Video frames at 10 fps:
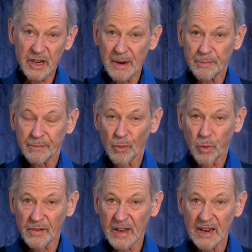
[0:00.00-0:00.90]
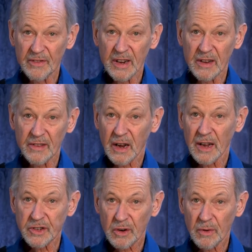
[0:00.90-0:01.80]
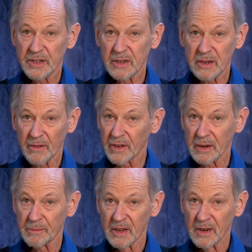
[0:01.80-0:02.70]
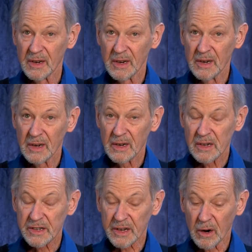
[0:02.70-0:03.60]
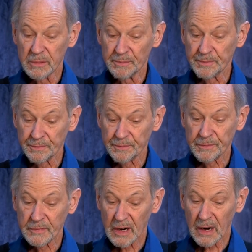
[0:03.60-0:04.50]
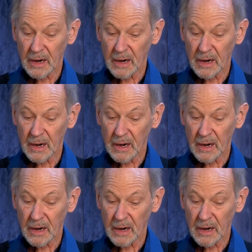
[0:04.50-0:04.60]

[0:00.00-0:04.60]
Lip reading: And it's to shape the world they live in and the consequences of it. So